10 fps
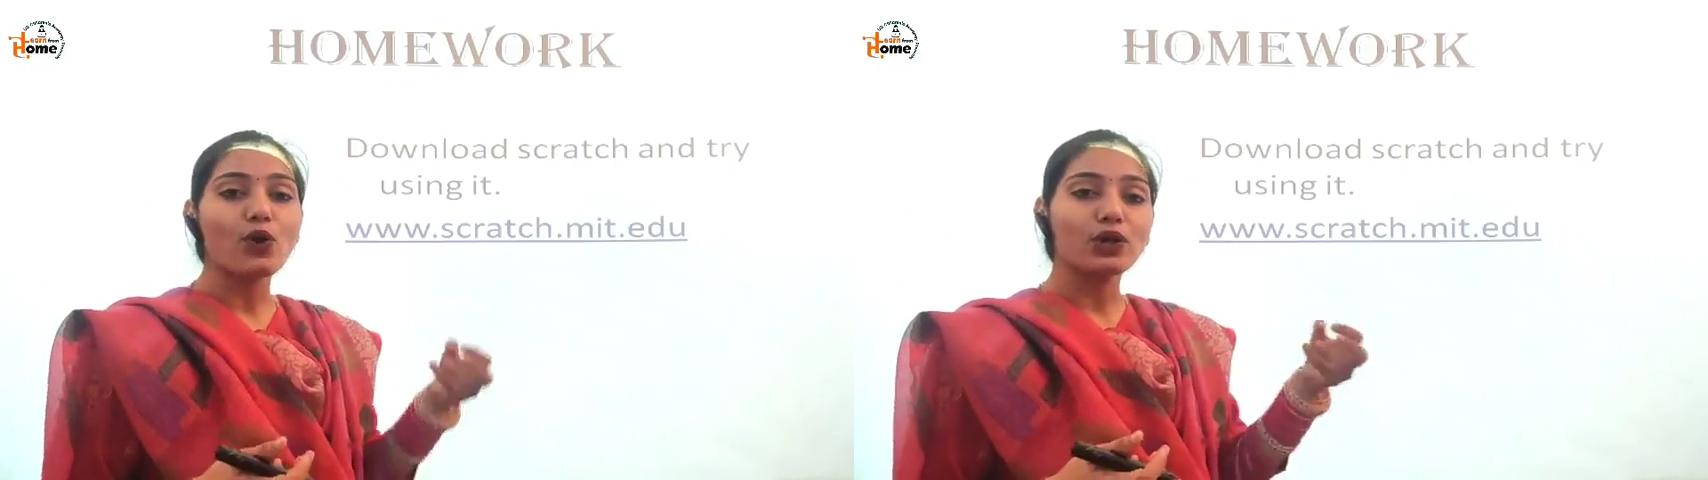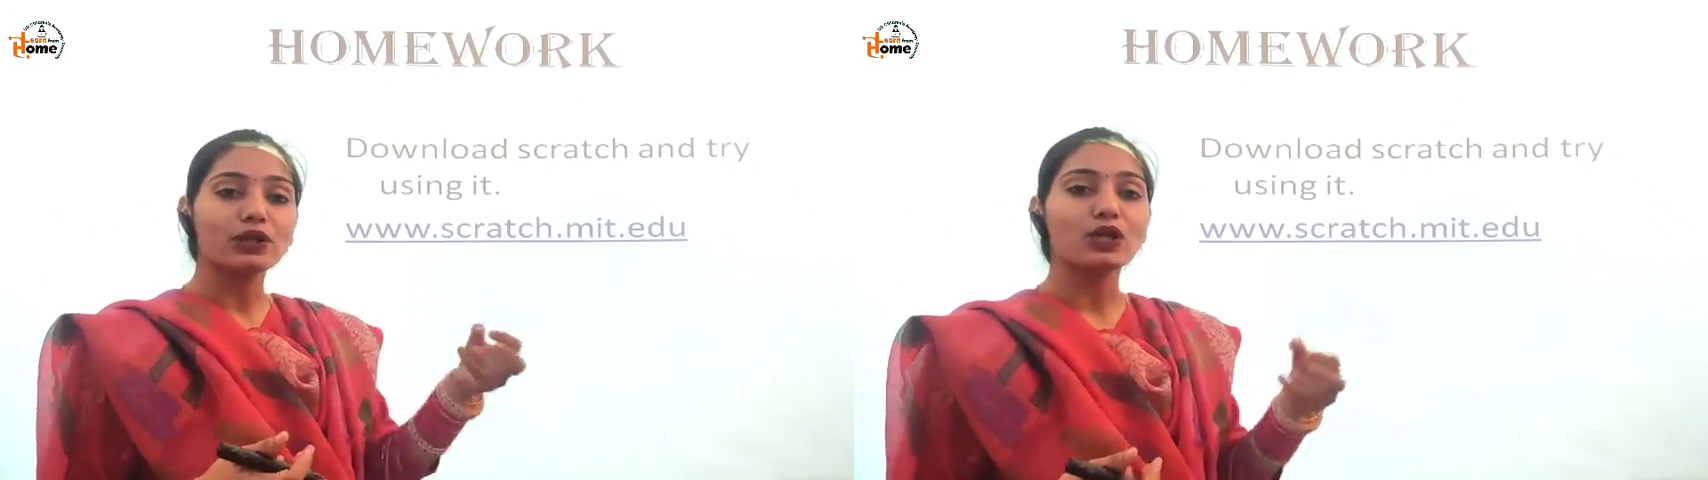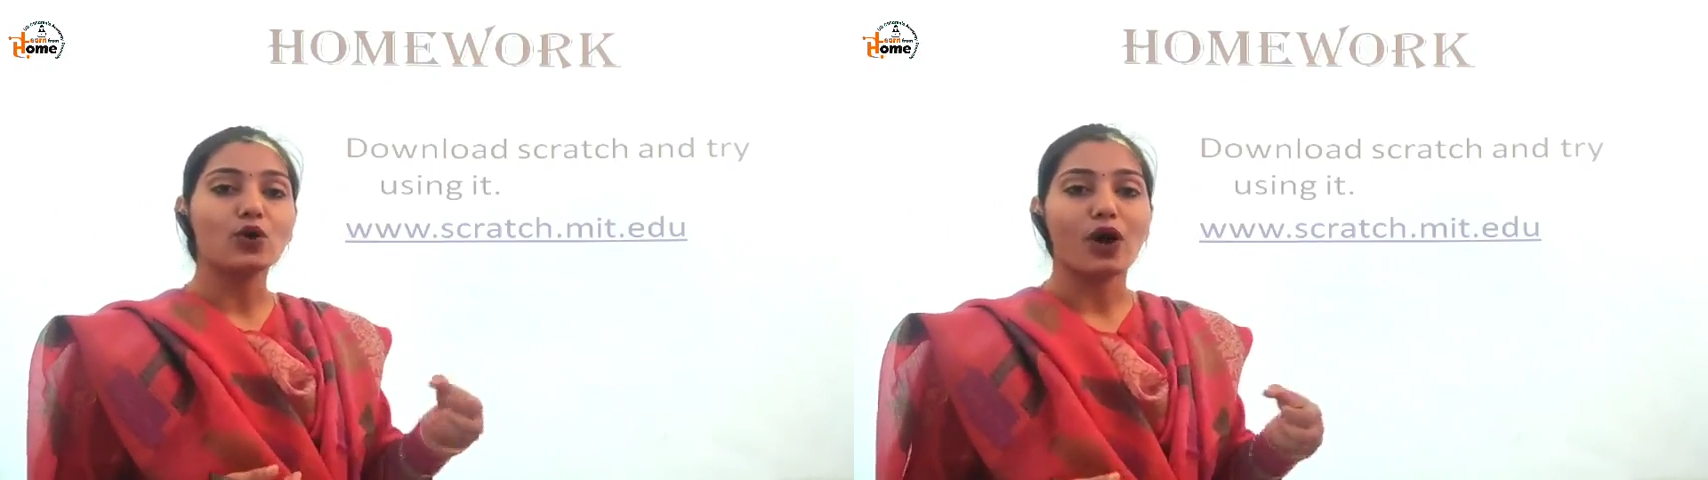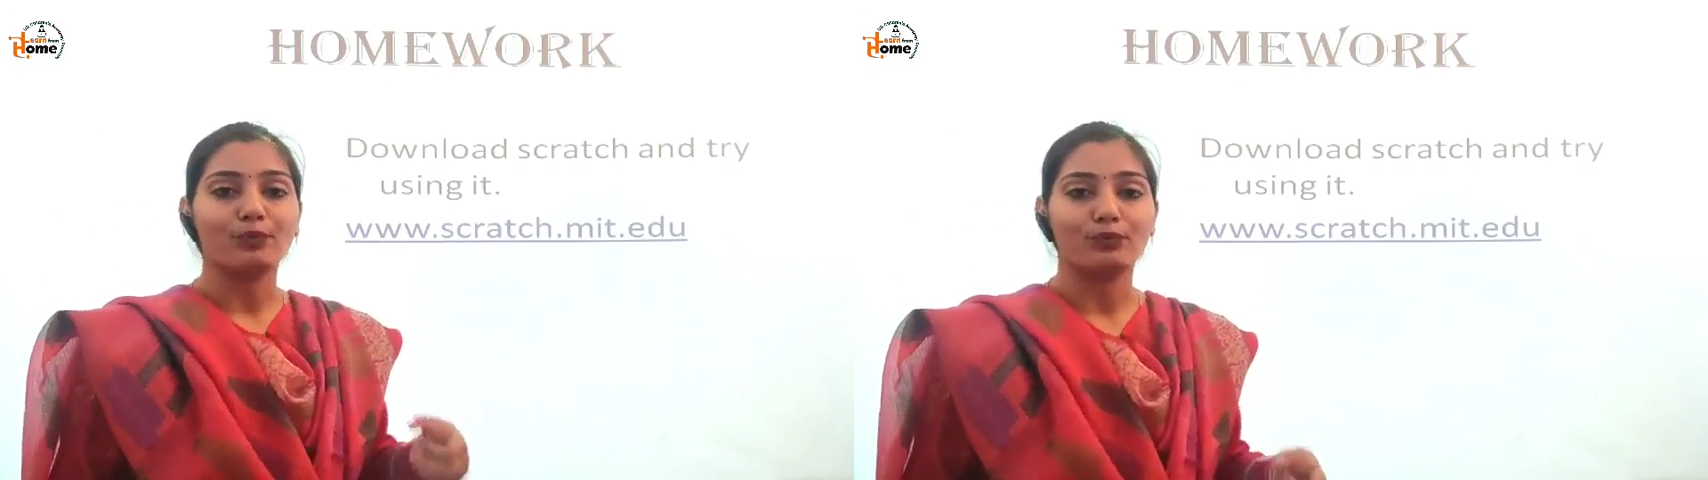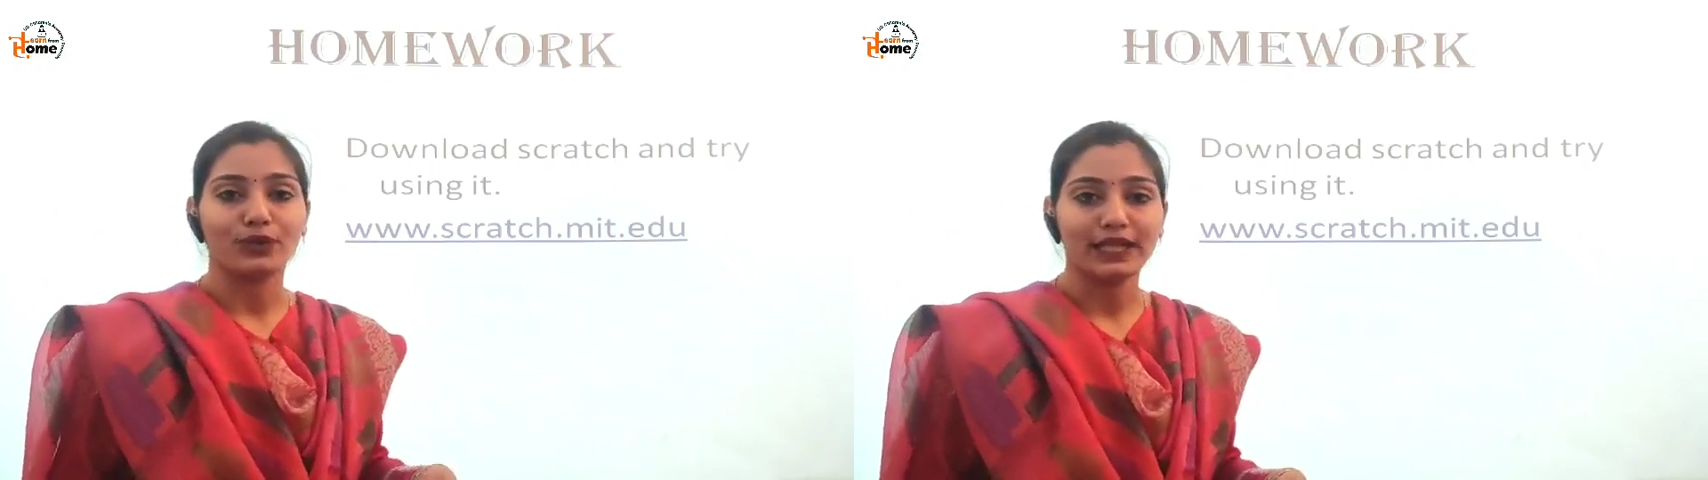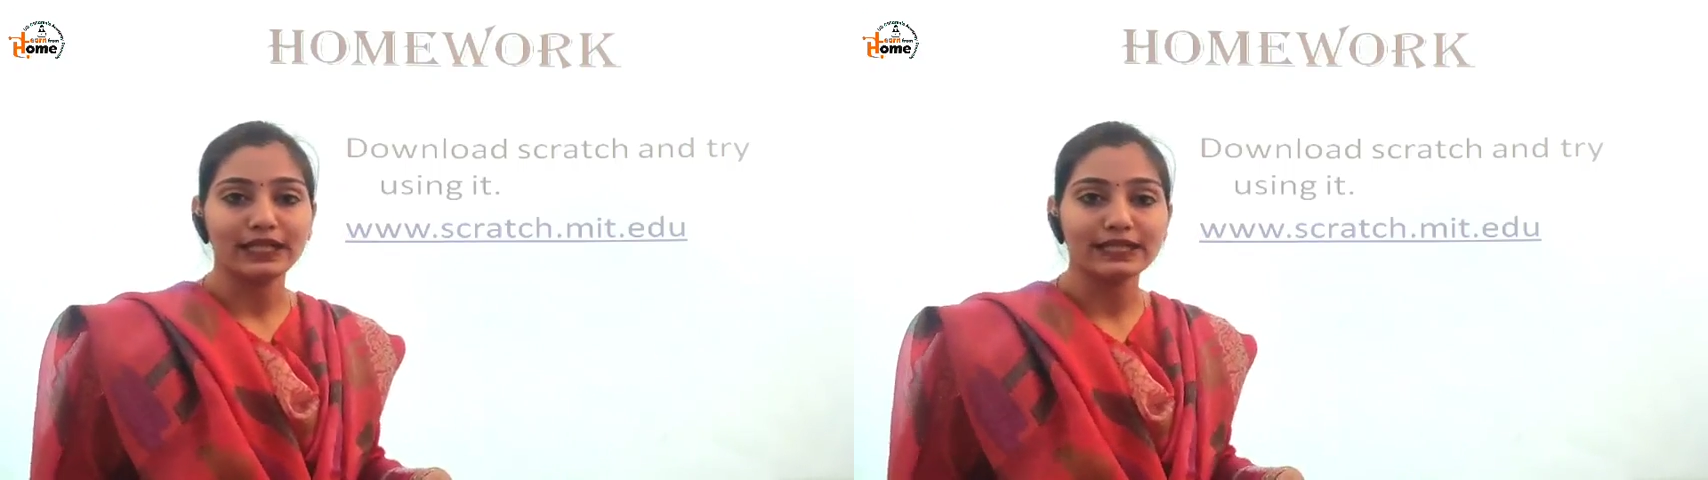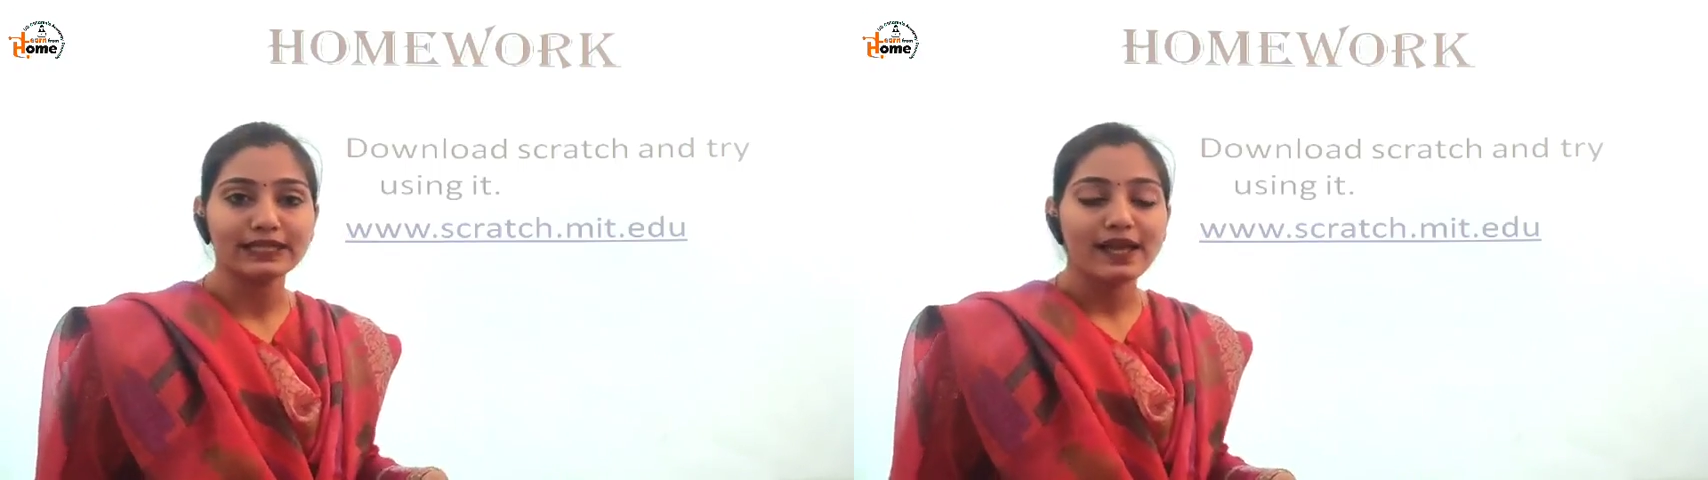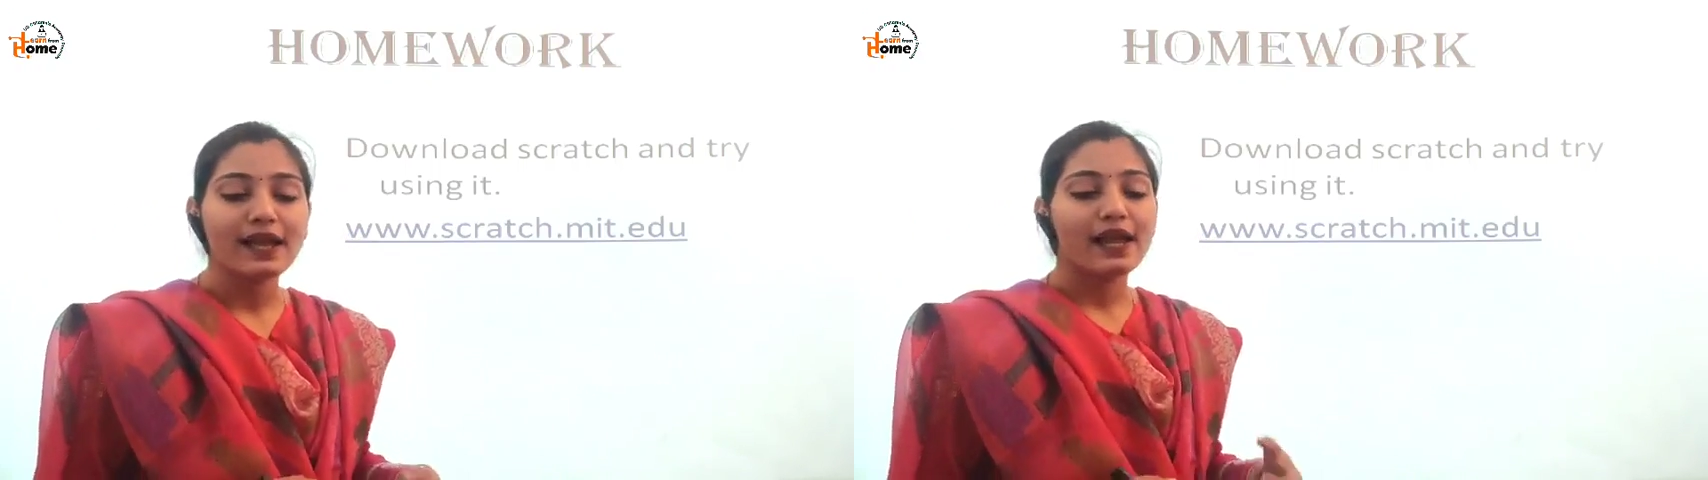all the components